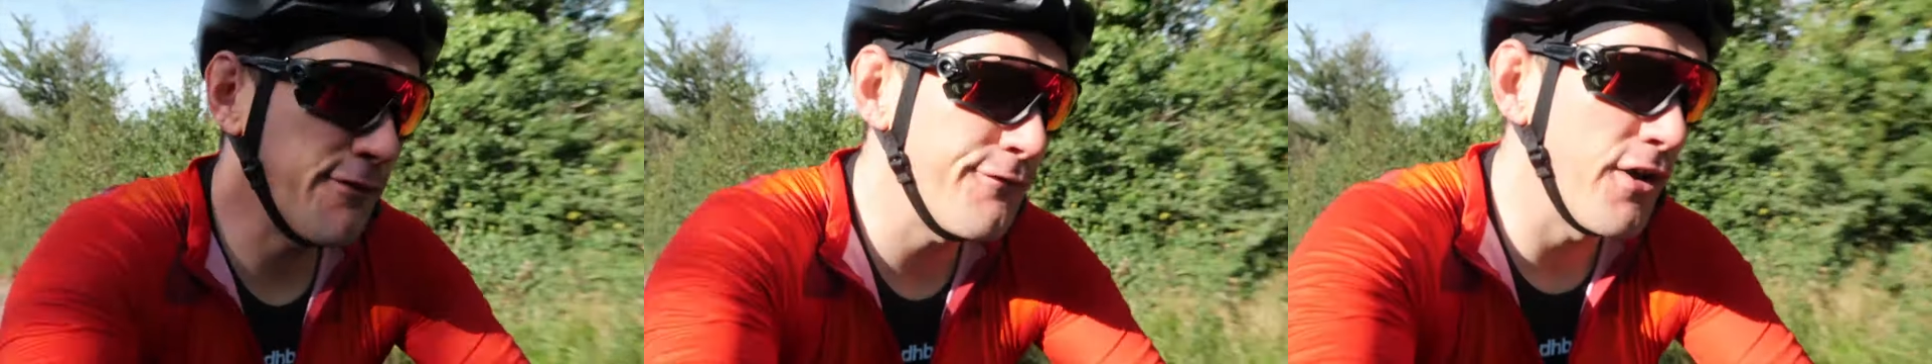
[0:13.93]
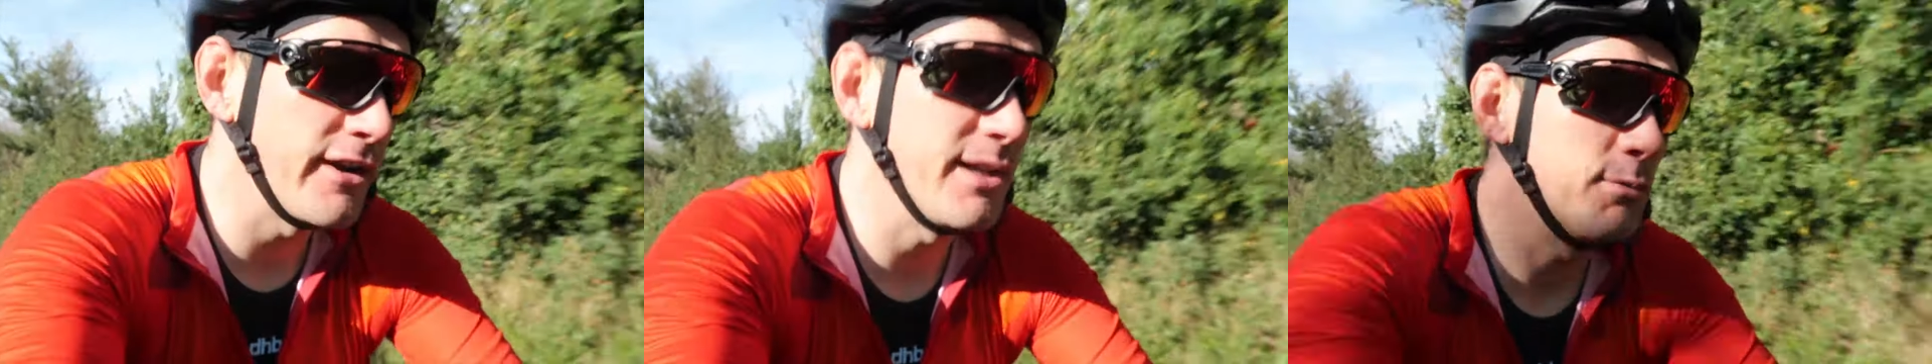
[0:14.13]

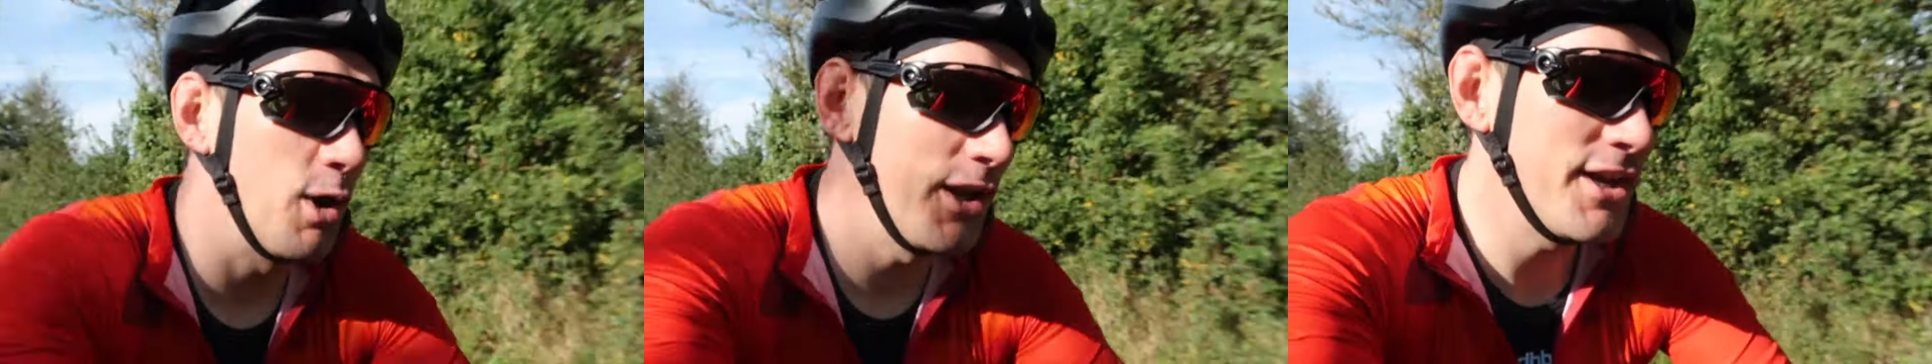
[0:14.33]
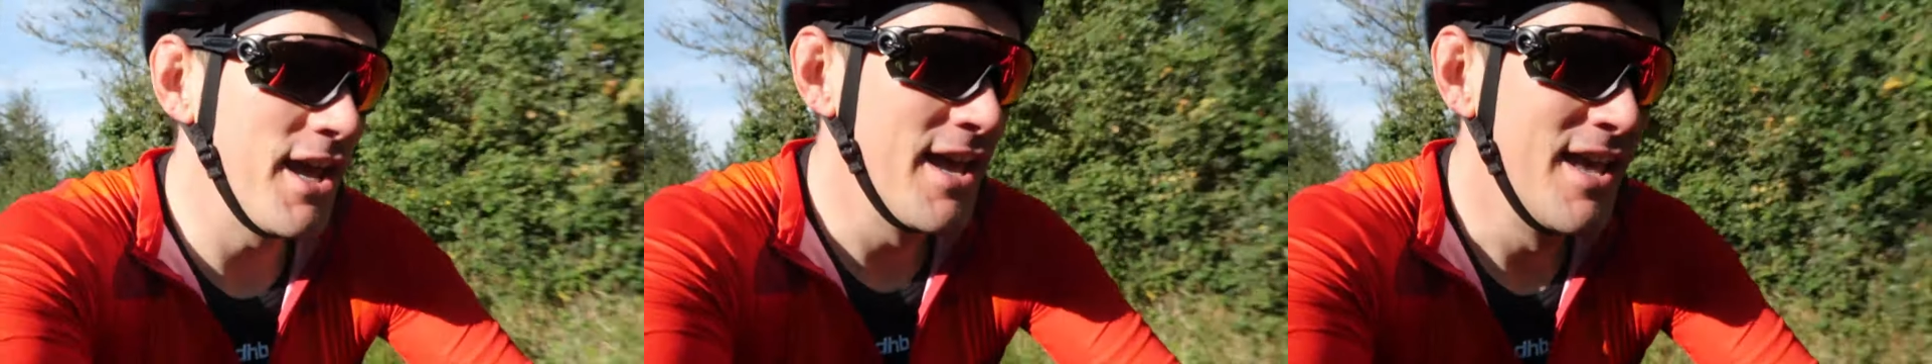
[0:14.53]
a funny
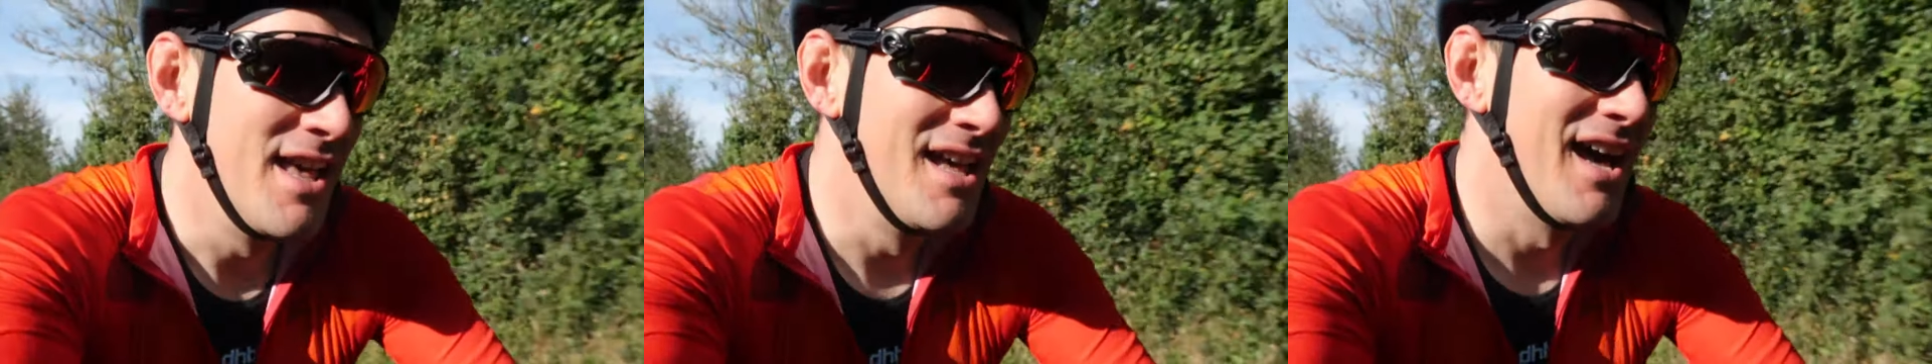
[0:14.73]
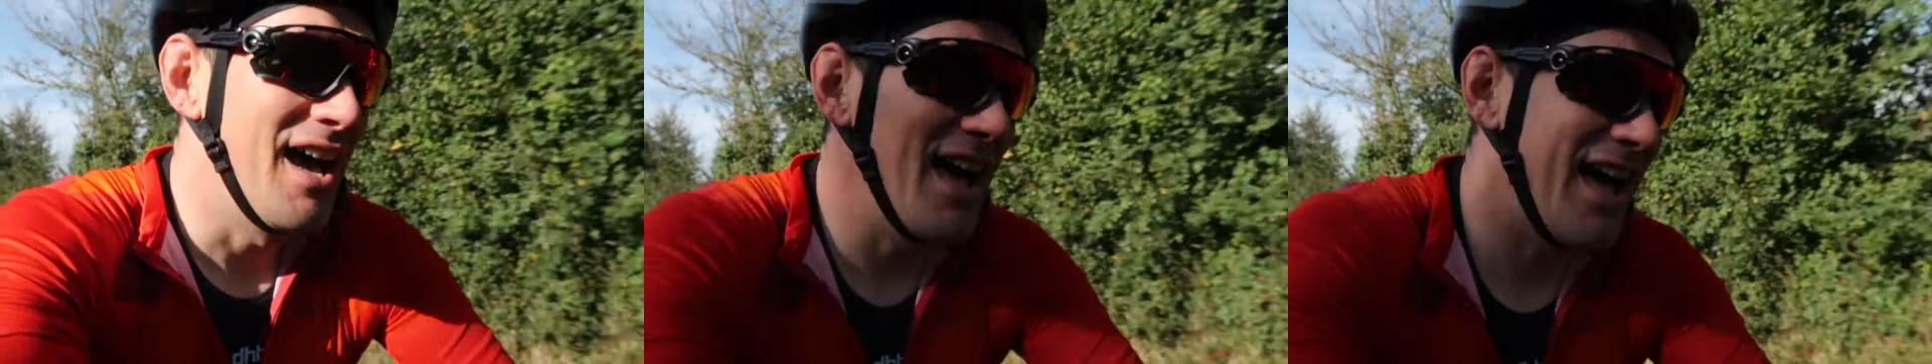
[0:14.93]
one.
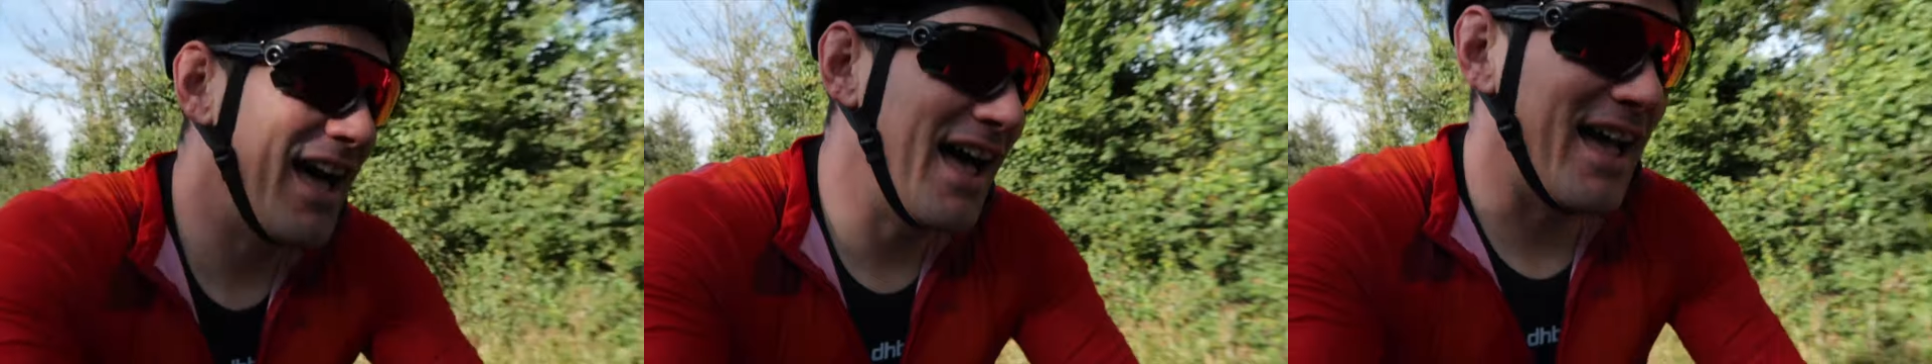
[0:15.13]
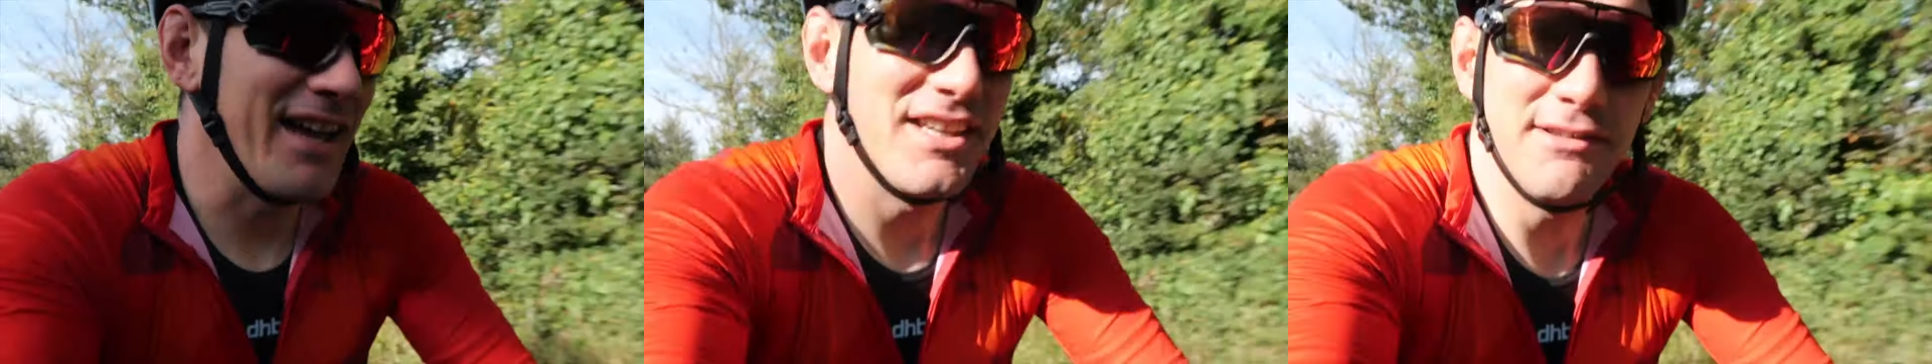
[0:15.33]

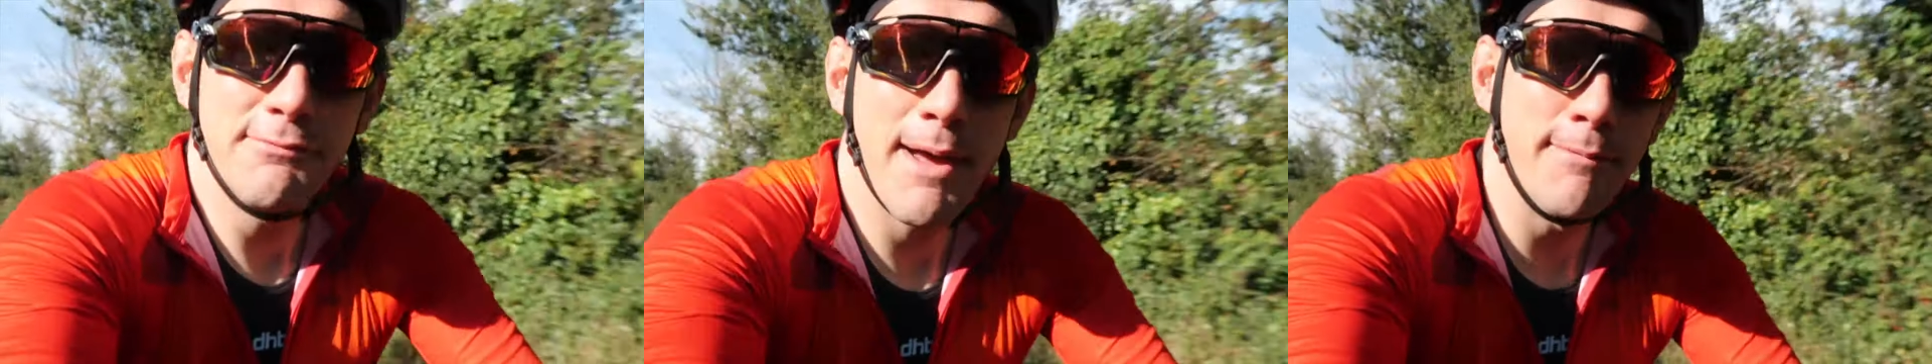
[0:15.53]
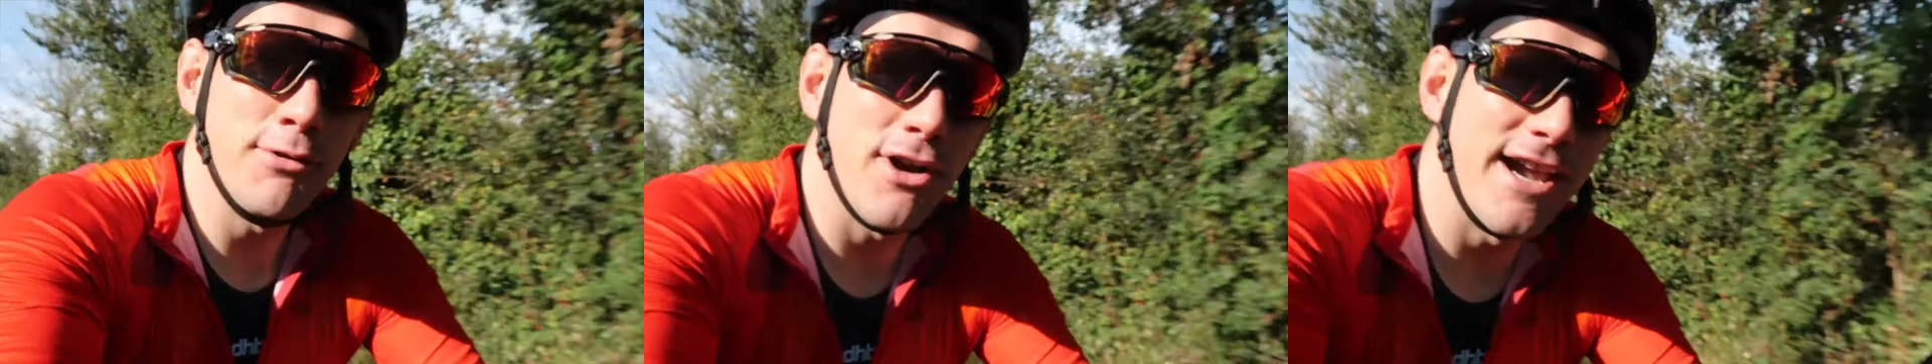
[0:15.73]
Uh, you
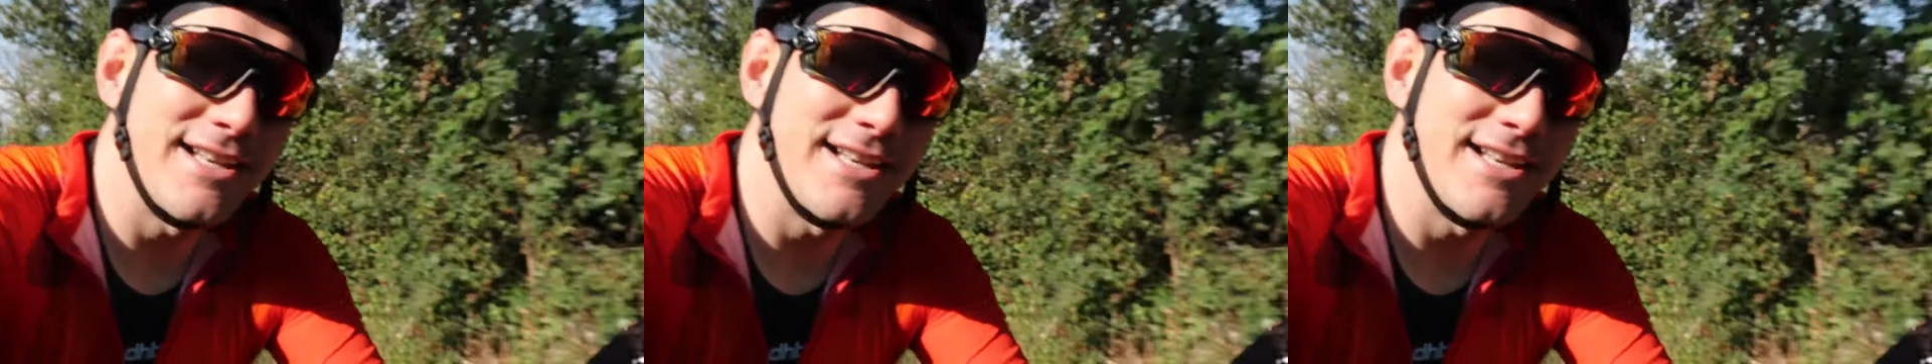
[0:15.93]
remember